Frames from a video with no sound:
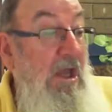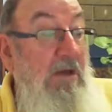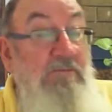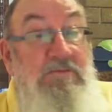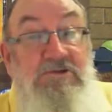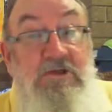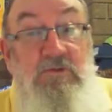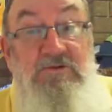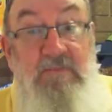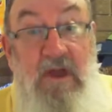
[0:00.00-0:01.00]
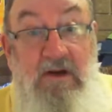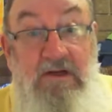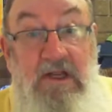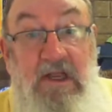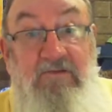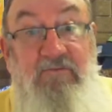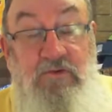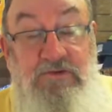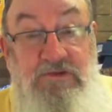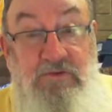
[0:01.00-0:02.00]
She was married, had 4
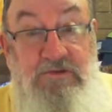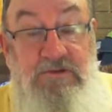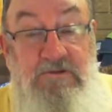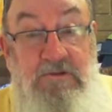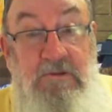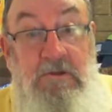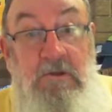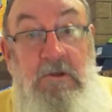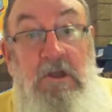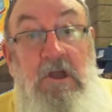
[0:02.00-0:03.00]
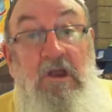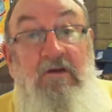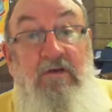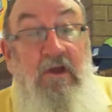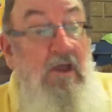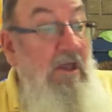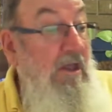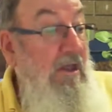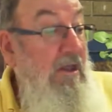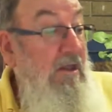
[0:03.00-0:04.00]
children,
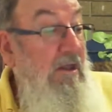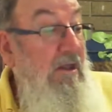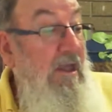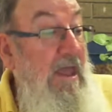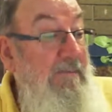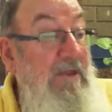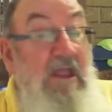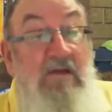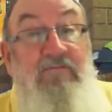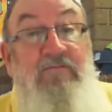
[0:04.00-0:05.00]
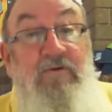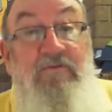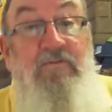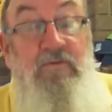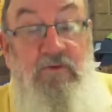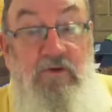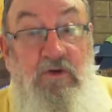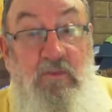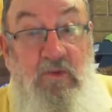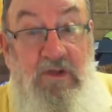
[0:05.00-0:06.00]
a happy and fruitful
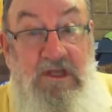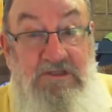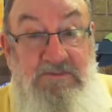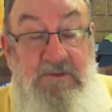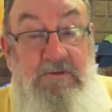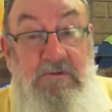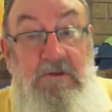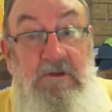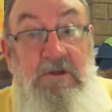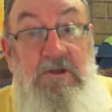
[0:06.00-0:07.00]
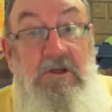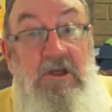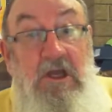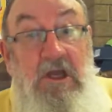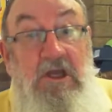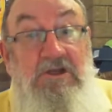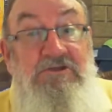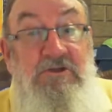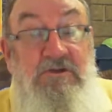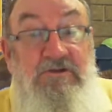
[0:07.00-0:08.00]
union with her husband. She
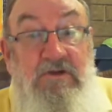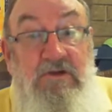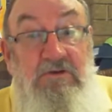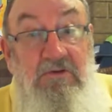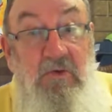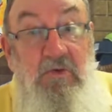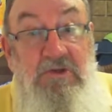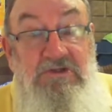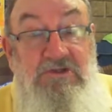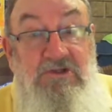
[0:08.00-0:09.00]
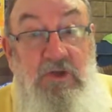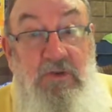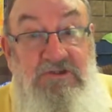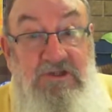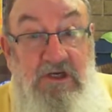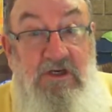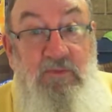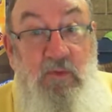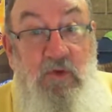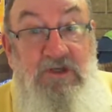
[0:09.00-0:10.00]
was always doing charitable
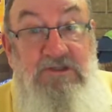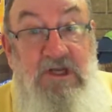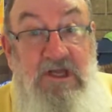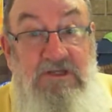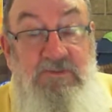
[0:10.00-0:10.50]
works and her husband